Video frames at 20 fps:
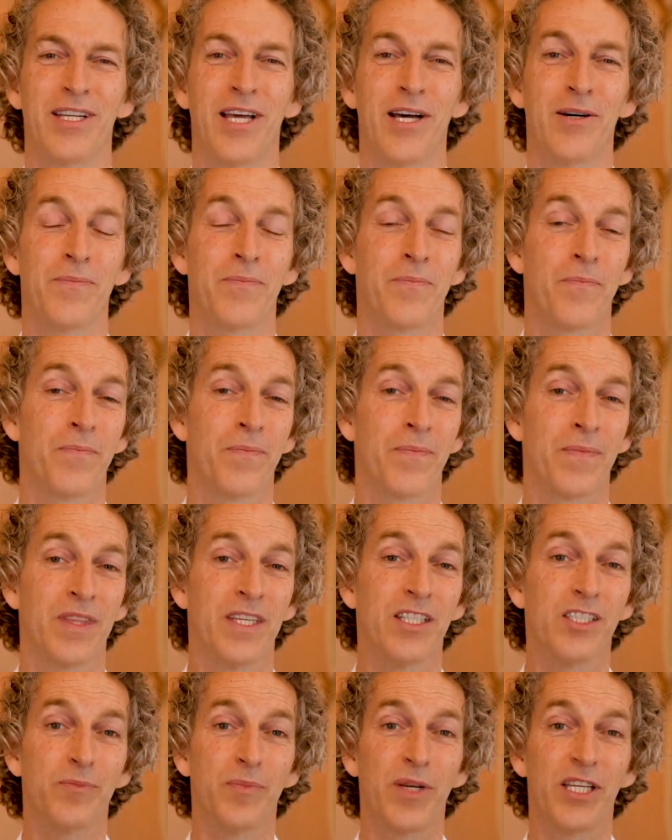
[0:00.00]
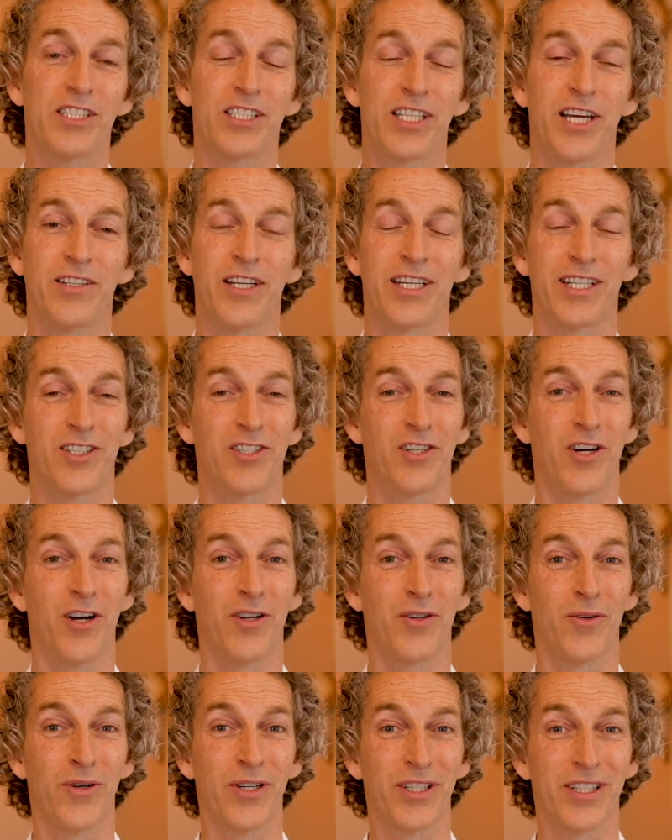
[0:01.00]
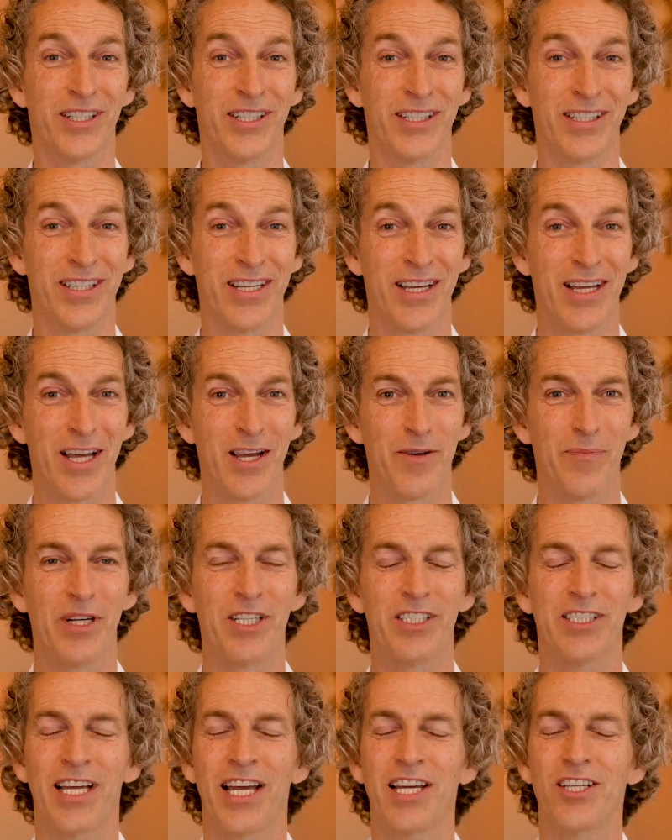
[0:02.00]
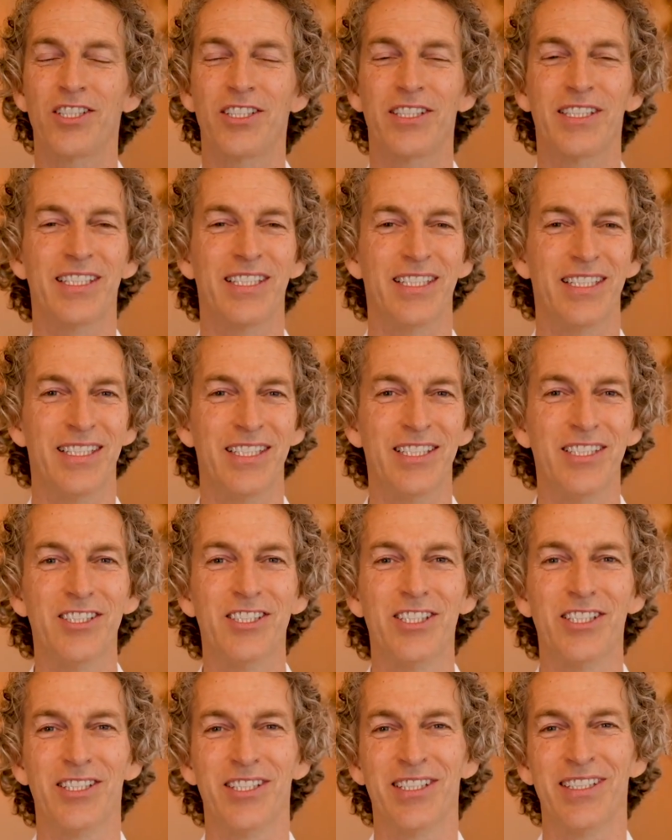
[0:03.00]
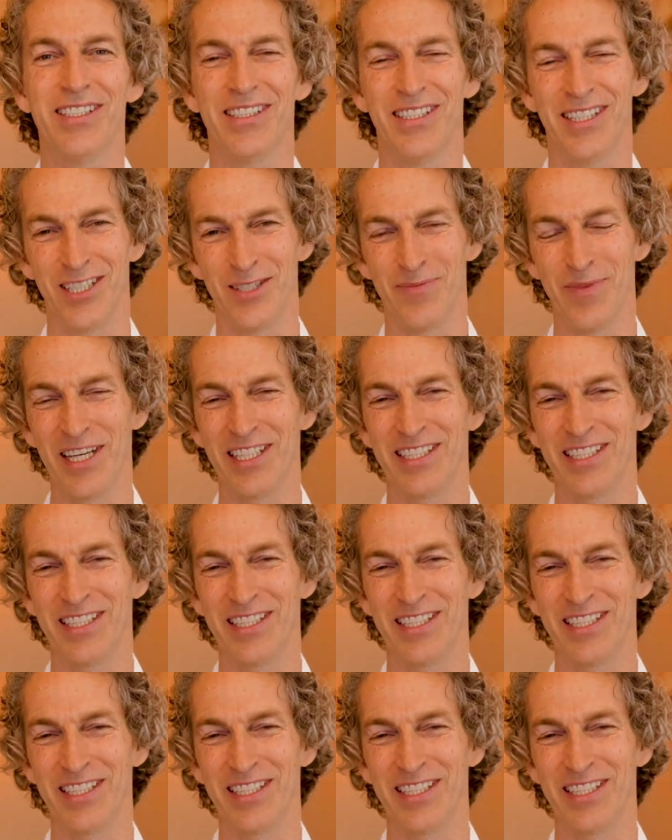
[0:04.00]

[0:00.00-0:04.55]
Now, this may sound like a tall order, but it's actually easier than you may